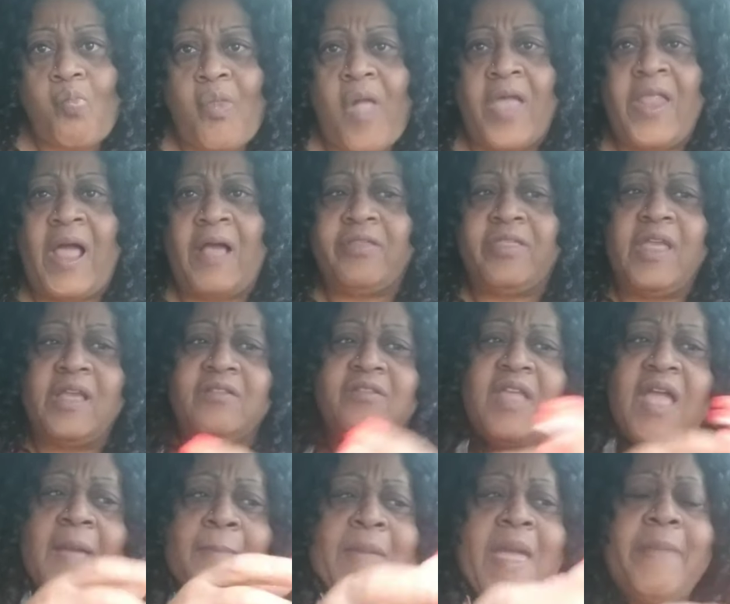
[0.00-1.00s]
And I said,
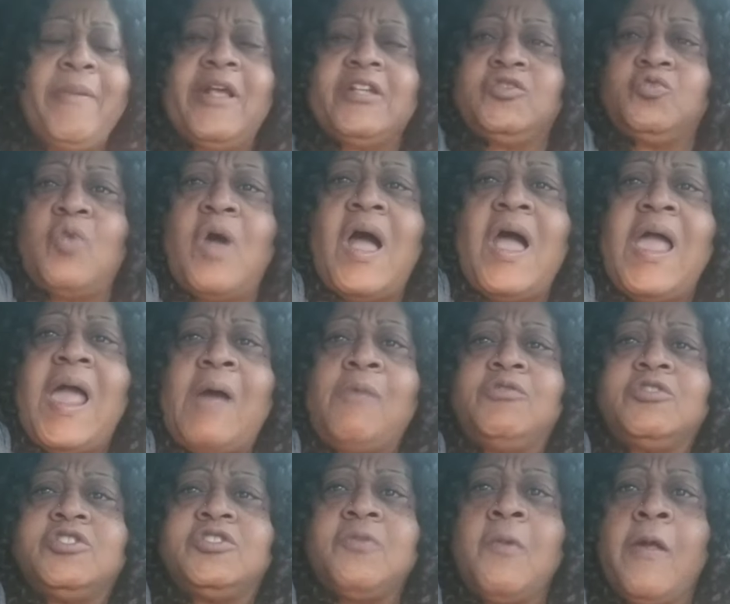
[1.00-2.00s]
damn, that's why I
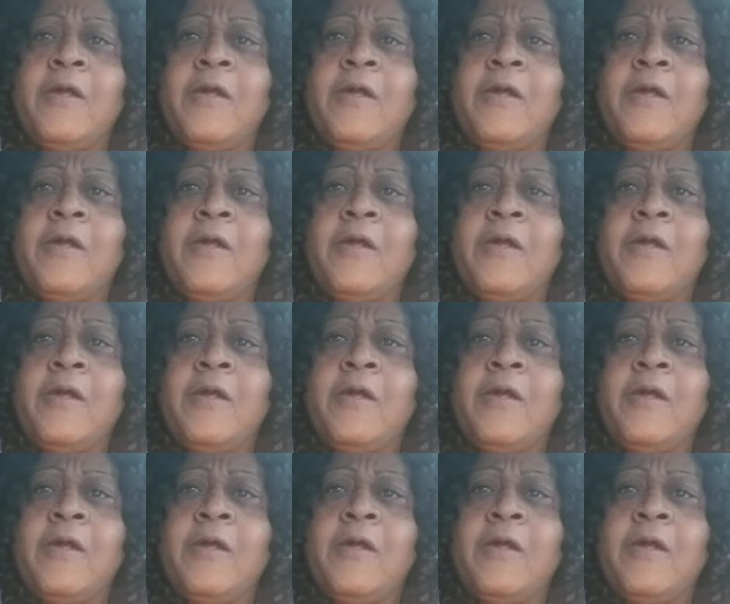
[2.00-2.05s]
was